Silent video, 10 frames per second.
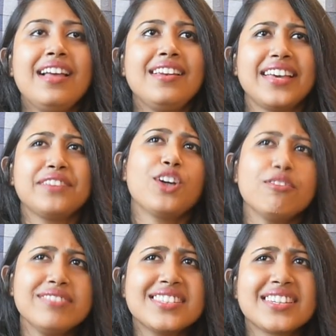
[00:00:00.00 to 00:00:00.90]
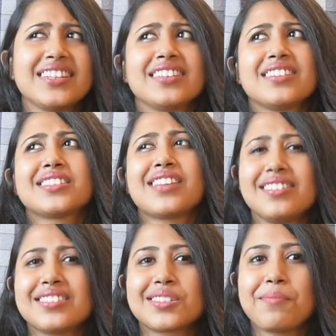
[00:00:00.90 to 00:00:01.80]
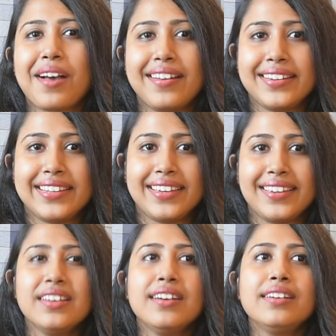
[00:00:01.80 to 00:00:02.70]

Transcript: Like we often say that the sun is smiling,